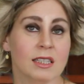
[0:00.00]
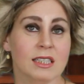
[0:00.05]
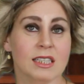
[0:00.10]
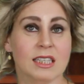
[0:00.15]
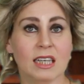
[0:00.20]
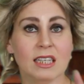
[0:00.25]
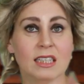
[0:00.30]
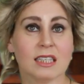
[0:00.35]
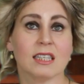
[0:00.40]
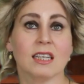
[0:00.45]

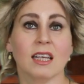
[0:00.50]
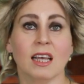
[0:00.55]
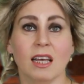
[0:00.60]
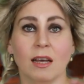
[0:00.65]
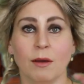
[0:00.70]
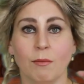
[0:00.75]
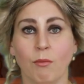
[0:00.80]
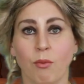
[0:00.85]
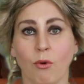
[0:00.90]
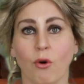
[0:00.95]
This
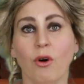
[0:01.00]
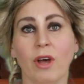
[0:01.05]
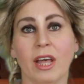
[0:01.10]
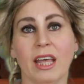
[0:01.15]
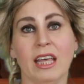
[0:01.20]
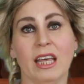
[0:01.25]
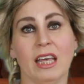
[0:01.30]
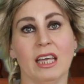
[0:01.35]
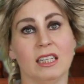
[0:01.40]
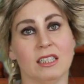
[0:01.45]

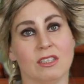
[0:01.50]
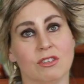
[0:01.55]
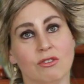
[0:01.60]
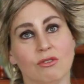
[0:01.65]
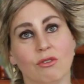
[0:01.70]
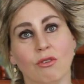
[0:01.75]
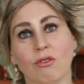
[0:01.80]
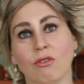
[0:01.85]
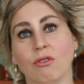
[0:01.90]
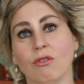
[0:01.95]
boy is
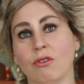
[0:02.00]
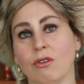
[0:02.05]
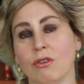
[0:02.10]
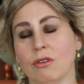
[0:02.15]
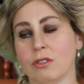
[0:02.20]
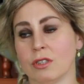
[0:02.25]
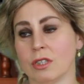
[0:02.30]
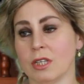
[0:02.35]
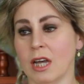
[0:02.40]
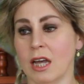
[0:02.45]

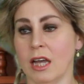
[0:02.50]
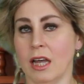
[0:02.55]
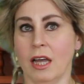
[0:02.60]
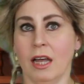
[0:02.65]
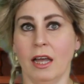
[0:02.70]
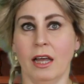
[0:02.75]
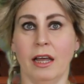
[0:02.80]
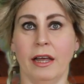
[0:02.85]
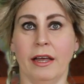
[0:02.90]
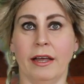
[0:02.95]
not
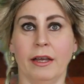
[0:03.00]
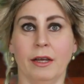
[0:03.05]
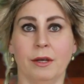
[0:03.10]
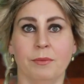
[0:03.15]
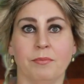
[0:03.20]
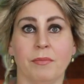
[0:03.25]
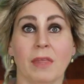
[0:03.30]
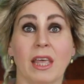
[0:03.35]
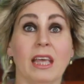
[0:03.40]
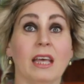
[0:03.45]

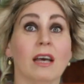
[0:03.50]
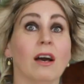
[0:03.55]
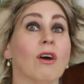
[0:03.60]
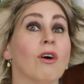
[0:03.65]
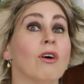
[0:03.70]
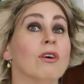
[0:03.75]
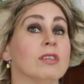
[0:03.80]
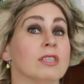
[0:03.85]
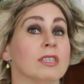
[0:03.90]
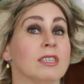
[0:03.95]

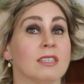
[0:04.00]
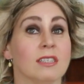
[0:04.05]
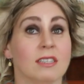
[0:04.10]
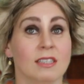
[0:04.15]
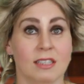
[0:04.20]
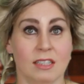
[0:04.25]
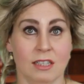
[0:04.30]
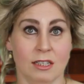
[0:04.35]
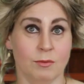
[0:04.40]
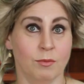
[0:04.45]

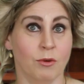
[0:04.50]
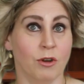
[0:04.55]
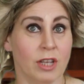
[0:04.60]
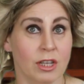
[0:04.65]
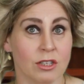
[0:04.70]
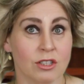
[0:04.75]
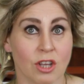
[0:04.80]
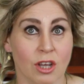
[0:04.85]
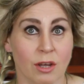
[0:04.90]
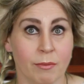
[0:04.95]
Eros. This
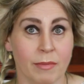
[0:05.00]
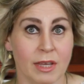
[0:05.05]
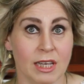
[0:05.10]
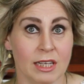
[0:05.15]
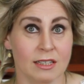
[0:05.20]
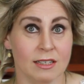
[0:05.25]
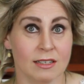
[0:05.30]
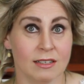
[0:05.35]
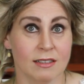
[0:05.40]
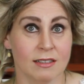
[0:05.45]
boy is
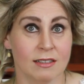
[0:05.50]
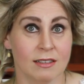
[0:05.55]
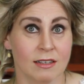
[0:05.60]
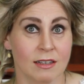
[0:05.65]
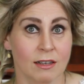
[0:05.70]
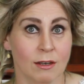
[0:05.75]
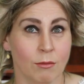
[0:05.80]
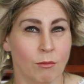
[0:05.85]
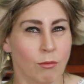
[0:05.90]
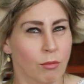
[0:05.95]
Hermes.
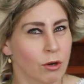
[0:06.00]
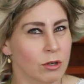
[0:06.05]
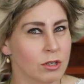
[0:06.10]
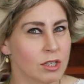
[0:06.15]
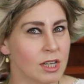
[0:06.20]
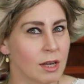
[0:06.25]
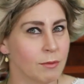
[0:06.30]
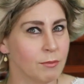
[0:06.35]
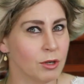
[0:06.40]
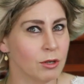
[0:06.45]

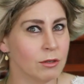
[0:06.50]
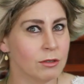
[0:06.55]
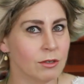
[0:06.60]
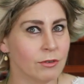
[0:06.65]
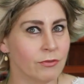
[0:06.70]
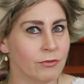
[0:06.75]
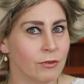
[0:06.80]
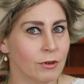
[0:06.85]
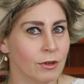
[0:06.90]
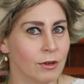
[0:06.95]
Both are
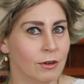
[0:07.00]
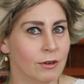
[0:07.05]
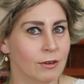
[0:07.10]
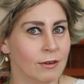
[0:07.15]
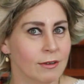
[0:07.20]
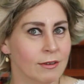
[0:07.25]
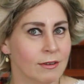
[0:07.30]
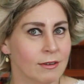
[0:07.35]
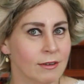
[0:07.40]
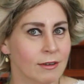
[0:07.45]
beautiful.
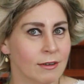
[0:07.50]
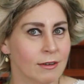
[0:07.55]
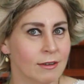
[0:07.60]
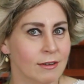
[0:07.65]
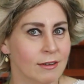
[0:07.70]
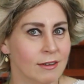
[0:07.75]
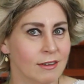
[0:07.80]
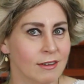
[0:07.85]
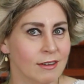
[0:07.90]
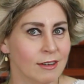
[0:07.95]

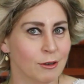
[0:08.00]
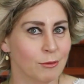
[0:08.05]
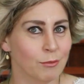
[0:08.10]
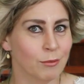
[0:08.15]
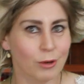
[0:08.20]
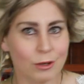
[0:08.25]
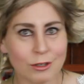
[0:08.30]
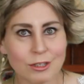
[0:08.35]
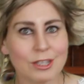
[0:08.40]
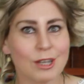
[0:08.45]

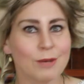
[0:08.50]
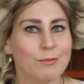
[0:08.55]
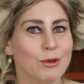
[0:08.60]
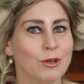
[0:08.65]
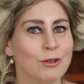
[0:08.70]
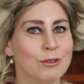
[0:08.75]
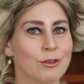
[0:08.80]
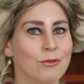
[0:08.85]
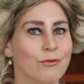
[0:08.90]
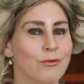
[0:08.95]

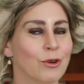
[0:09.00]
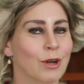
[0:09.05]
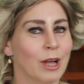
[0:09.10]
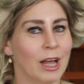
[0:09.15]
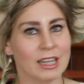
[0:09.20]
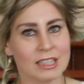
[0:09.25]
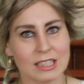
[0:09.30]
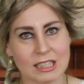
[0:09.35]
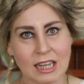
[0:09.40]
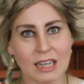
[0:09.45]

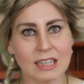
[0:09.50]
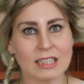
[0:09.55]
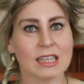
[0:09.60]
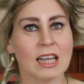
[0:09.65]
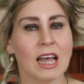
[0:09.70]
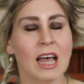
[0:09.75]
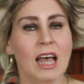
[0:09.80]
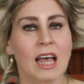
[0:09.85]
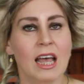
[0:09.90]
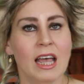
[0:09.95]
And
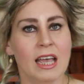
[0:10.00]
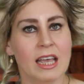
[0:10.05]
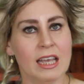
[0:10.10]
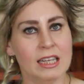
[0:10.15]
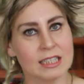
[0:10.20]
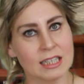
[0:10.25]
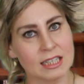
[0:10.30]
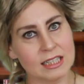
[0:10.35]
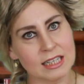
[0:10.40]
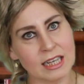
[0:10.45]
thus
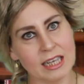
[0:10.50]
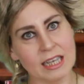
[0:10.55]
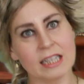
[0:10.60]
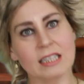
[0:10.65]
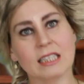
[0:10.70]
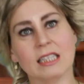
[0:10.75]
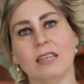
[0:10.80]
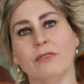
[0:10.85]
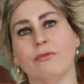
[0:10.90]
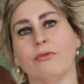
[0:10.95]
it is
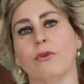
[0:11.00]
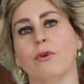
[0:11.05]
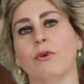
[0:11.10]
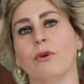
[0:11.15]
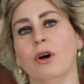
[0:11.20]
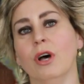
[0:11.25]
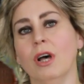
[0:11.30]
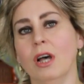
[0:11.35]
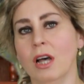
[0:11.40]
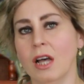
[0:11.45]
easy
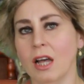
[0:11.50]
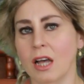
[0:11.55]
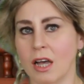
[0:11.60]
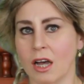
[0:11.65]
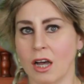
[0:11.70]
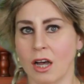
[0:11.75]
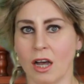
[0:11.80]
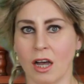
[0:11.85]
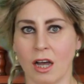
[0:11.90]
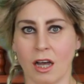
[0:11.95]
for
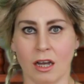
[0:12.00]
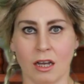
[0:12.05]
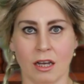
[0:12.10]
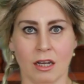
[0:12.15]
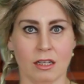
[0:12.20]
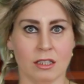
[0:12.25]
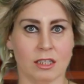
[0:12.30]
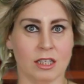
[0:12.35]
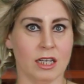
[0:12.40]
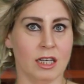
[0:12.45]

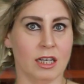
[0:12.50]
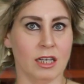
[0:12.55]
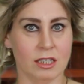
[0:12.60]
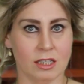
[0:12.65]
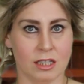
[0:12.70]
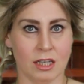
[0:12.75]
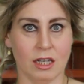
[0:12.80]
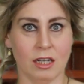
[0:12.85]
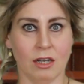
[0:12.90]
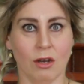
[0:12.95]

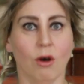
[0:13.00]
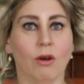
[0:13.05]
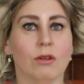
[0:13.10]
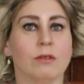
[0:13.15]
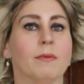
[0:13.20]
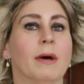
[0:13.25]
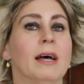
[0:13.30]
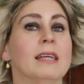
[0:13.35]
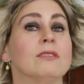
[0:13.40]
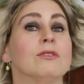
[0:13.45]
the
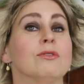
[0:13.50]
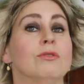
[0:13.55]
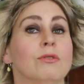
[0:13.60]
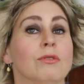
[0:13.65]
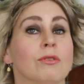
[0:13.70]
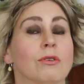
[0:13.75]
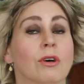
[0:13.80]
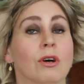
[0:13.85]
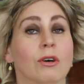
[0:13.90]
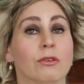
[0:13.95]
old man
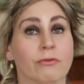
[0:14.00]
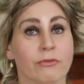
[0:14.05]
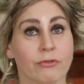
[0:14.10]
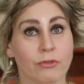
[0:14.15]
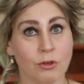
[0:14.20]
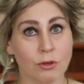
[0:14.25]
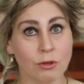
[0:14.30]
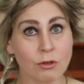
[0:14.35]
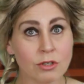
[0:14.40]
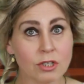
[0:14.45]
to
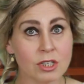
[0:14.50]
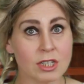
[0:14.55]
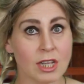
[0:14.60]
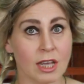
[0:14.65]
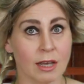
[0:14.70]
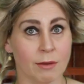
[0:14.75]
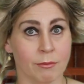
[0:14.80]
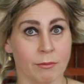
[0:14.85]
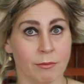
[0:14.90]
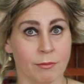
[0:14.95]
confuse
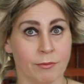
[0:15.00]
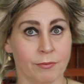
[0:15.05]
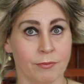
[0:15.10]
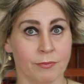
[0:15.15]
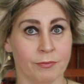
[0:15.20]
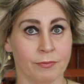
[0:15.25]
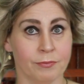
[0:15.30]
them.